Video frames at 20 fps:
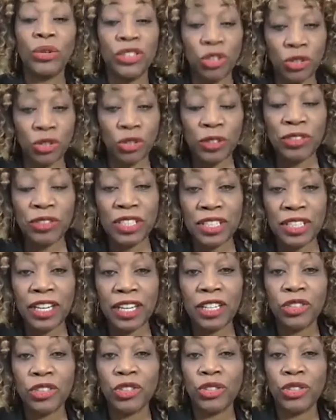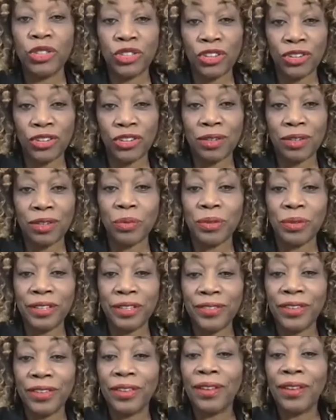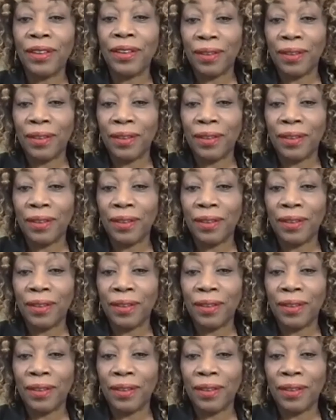$250 you started it with.